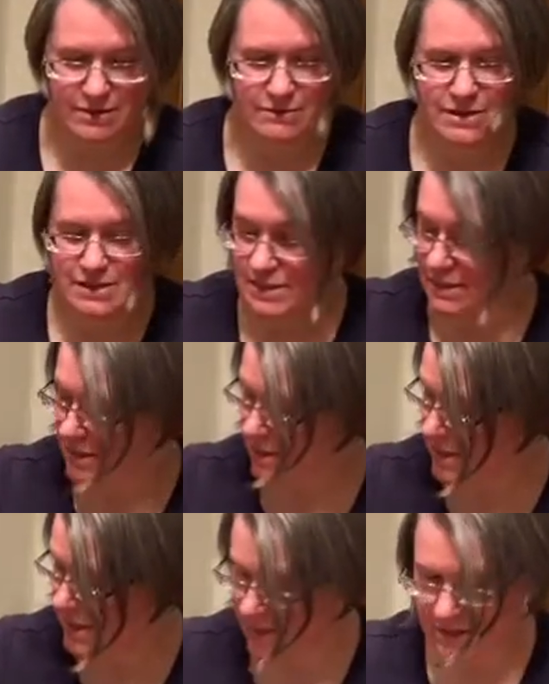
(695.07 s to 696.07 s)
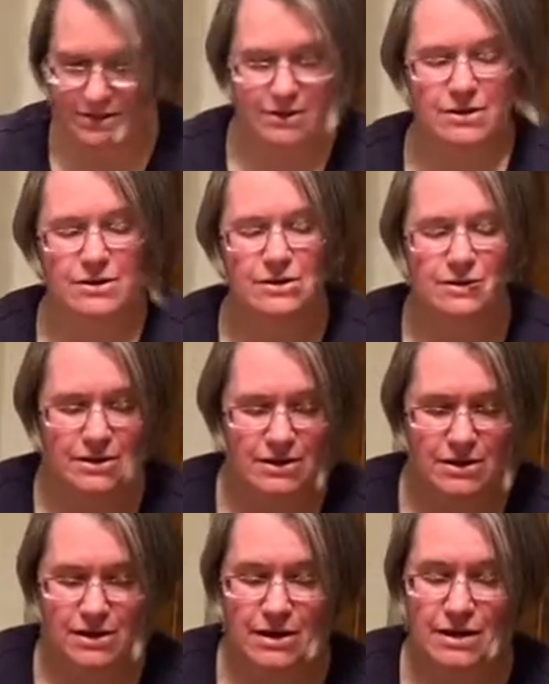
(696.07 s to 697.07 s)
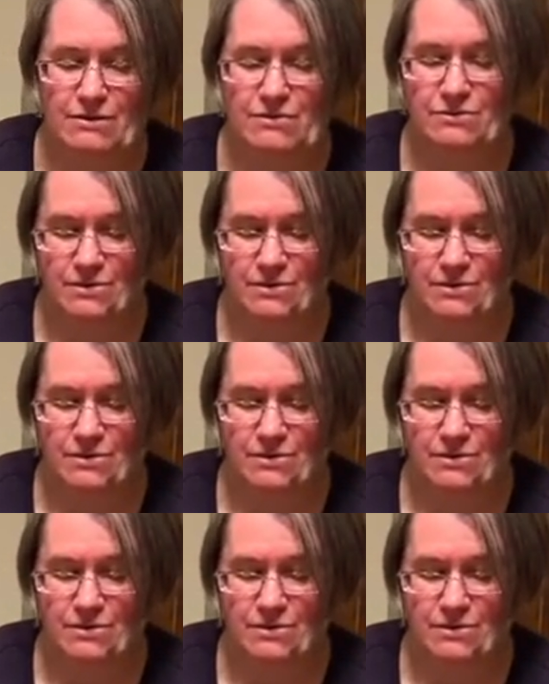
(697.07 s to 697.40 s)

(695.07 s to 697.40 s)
once you get that all off,